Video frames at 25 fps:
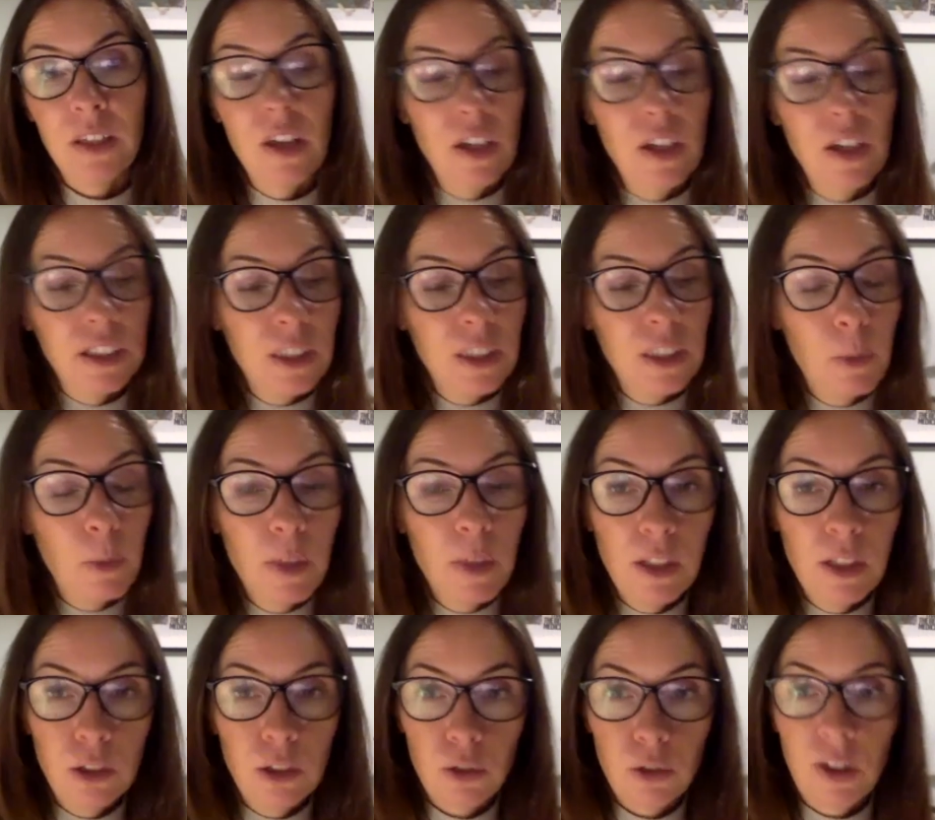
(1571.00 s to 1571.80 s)
So when
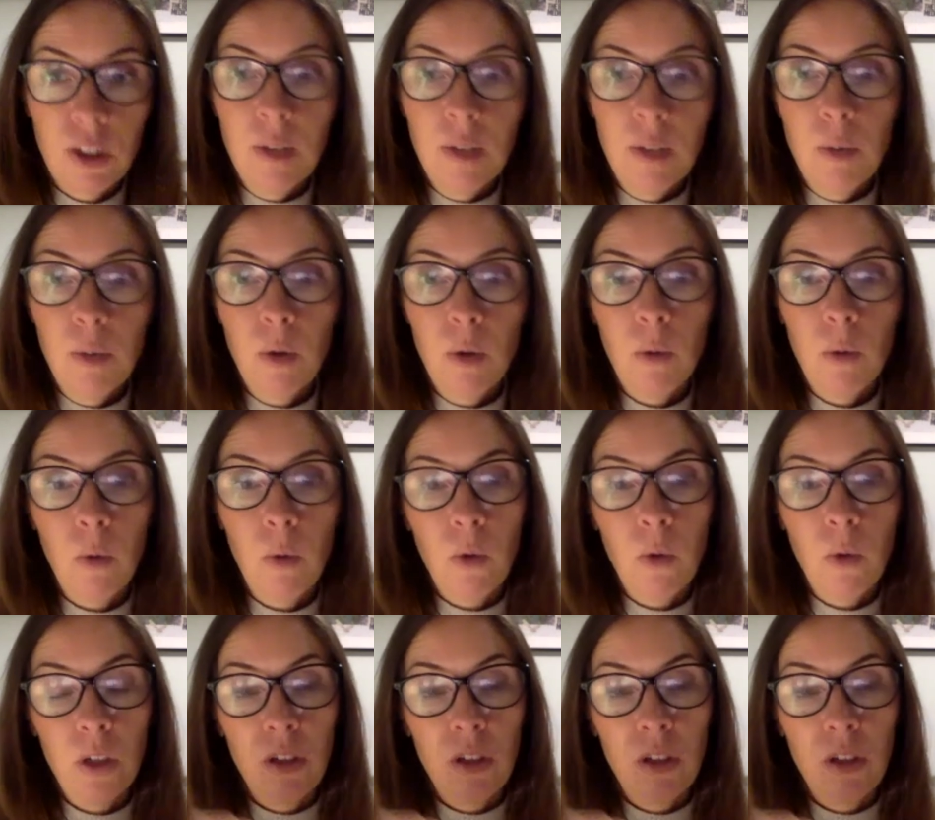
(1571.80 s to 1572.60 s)
you drink more
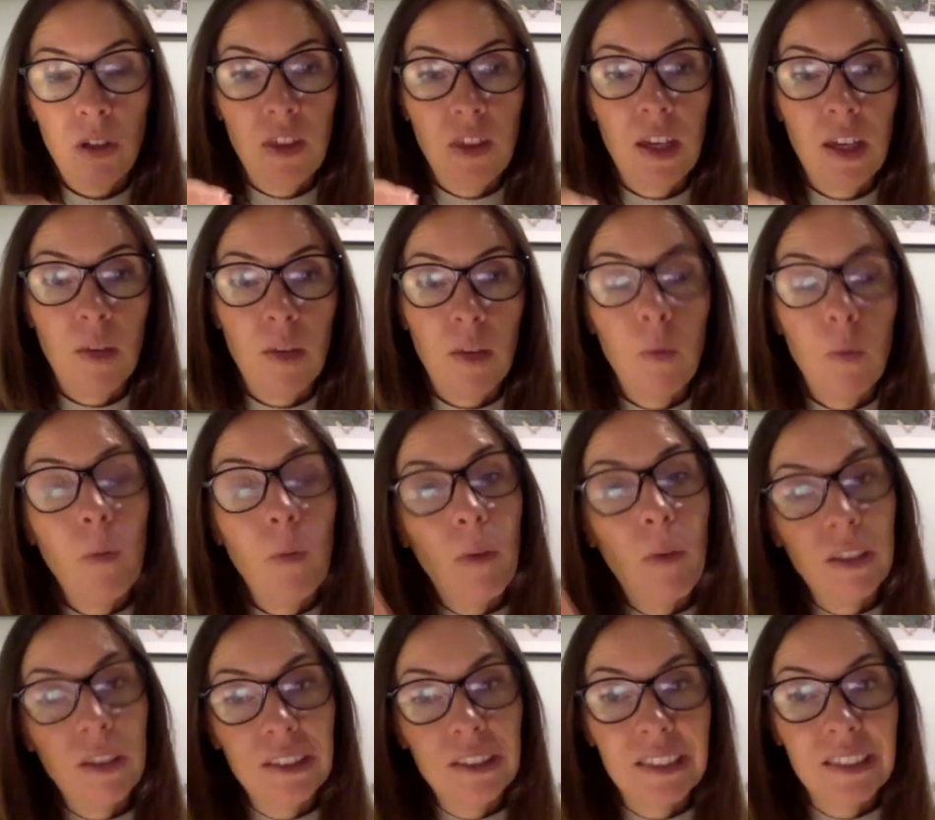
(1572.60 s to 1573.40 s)
water, you think, well,
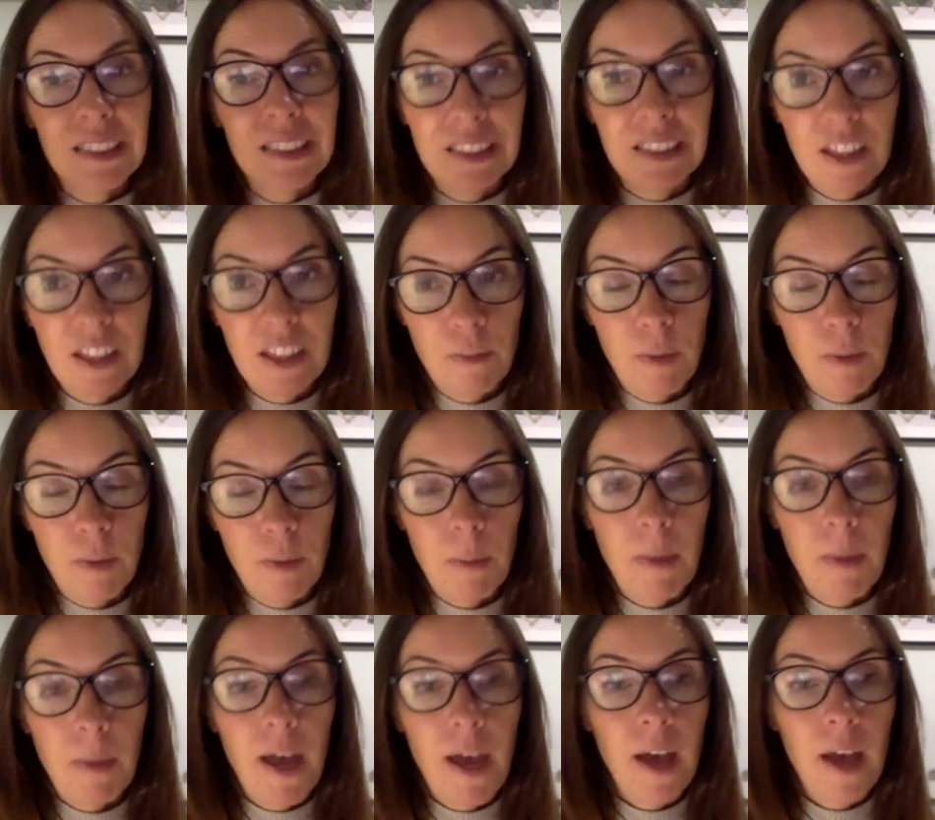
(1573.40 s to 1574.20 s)
what does this give me
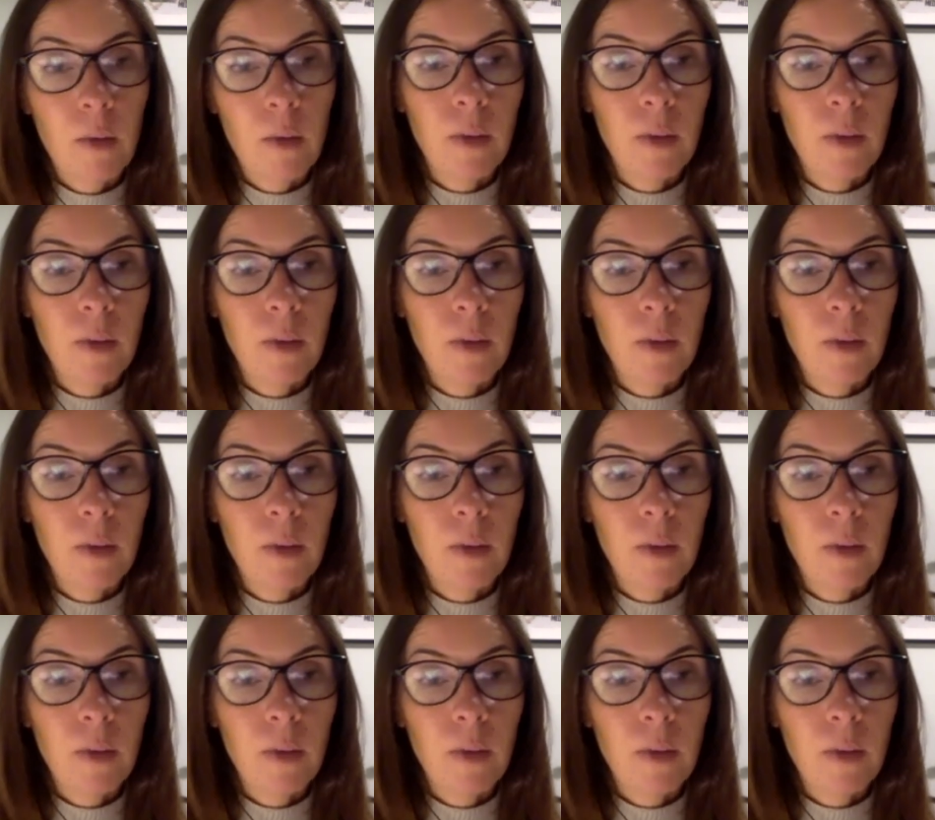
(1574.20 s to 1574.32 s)
back?